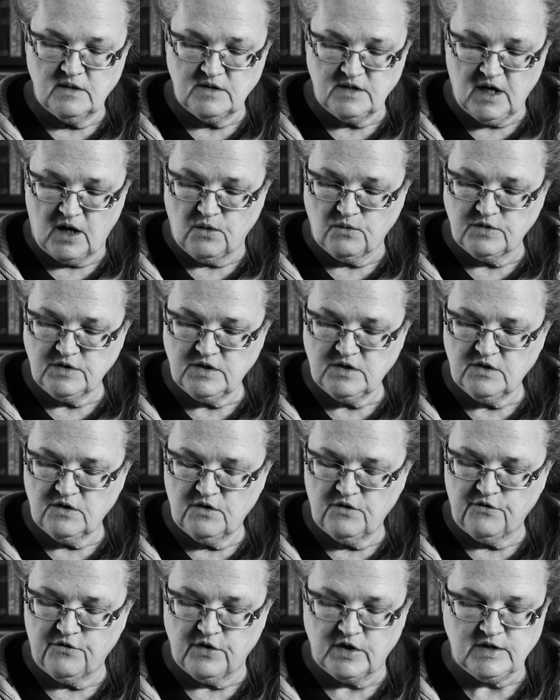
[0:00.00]
doubts,
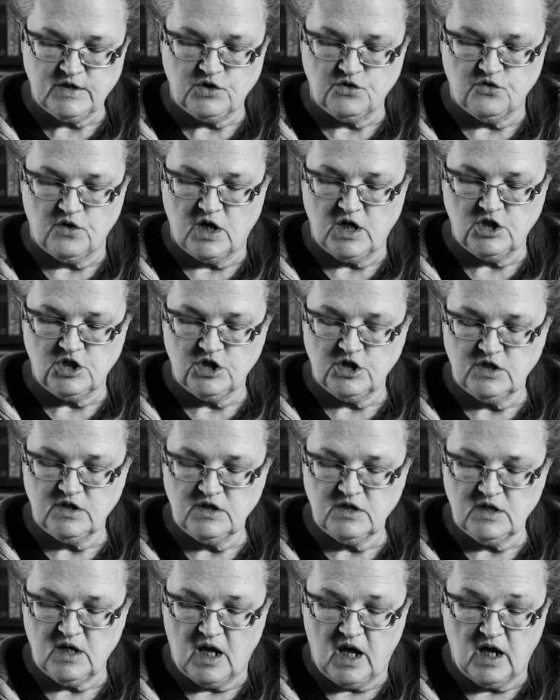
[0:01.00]

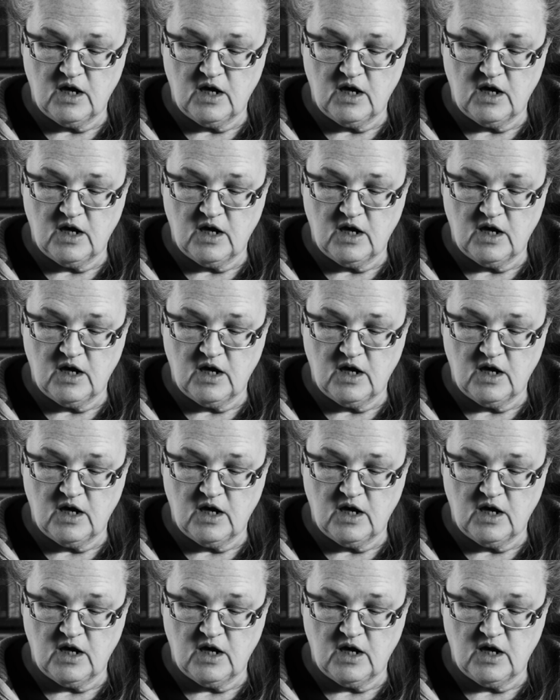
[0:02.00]
frustrations,